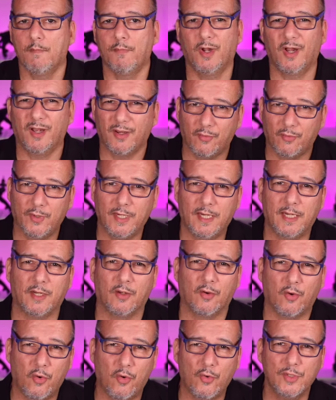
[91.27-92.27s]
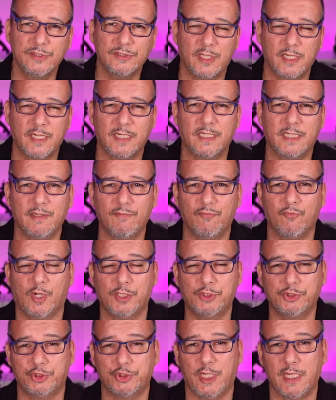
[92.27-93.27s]
Well, really, who is going to give you
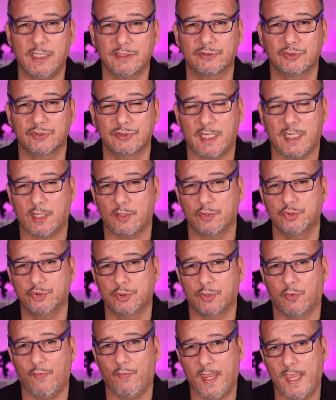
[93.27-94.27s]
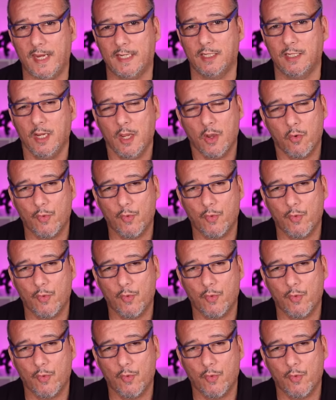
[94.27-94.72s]
a chance to second shoot a wedding